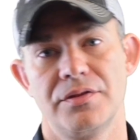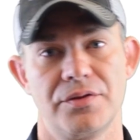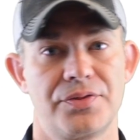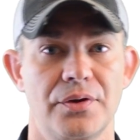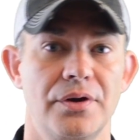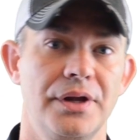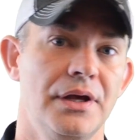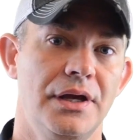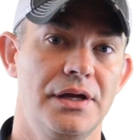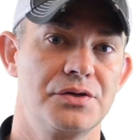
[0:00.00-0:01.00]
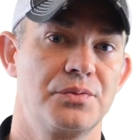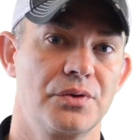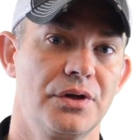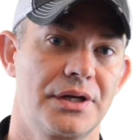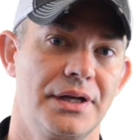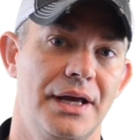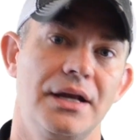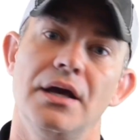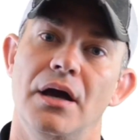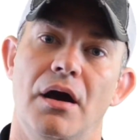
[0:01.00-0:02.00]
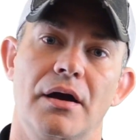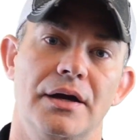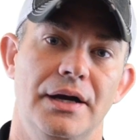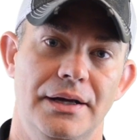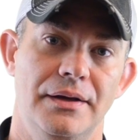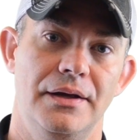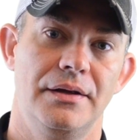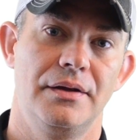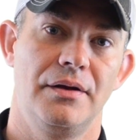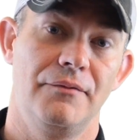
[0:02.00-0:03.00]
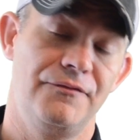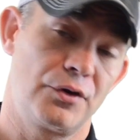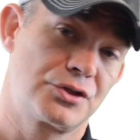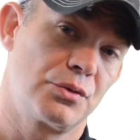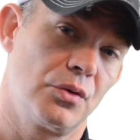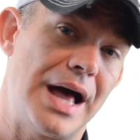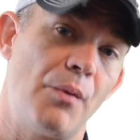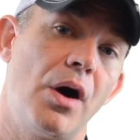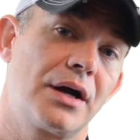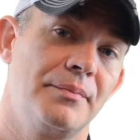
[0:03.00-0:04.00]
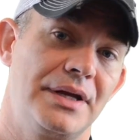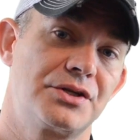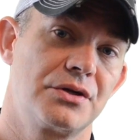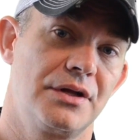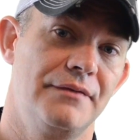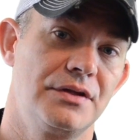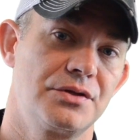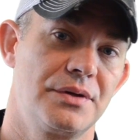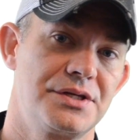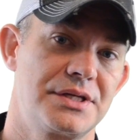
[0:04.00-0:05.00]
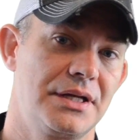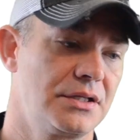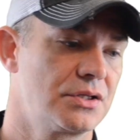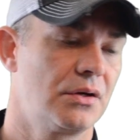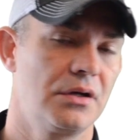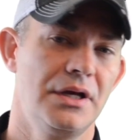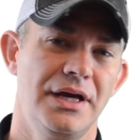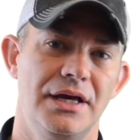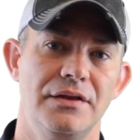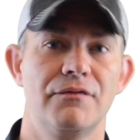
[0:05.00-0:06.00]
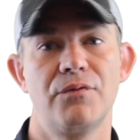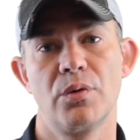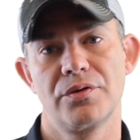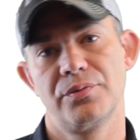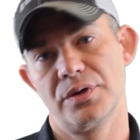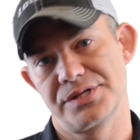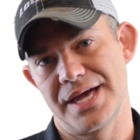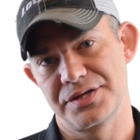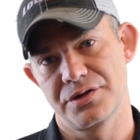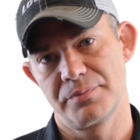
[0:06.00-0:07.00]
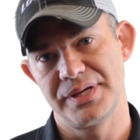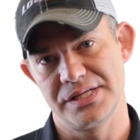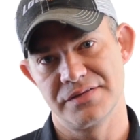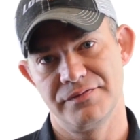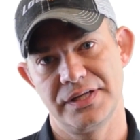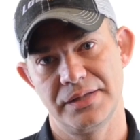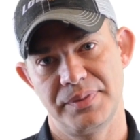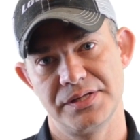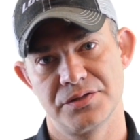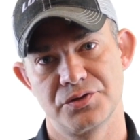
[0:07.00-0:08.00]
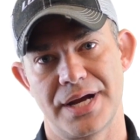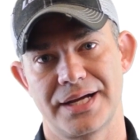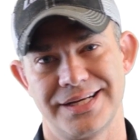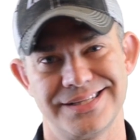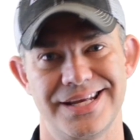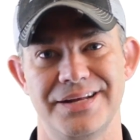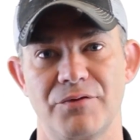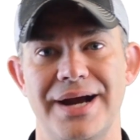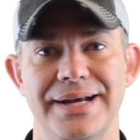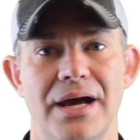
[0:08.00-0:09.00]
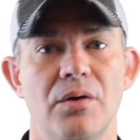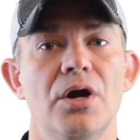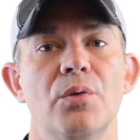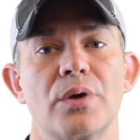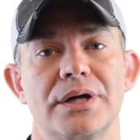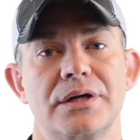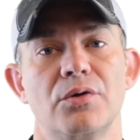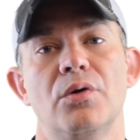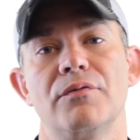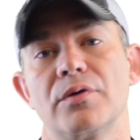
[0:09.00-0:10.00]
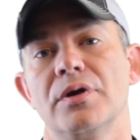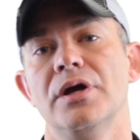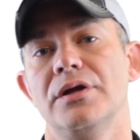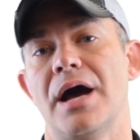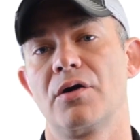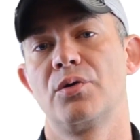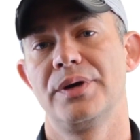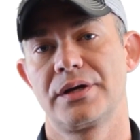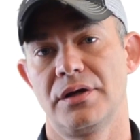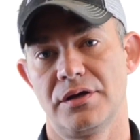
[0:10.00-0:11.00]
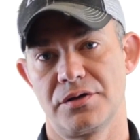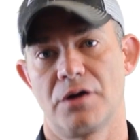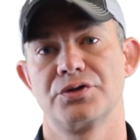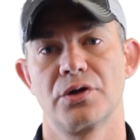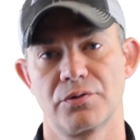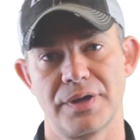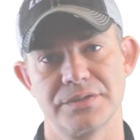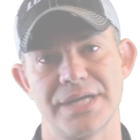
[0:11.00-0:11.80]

The third is we're looking at our a virtual lot walk and make sure inventory is standing tall. And the fourth was SRPs and VDPs and tracking. And, and right now, we're going to go over how quick uh, our turnaround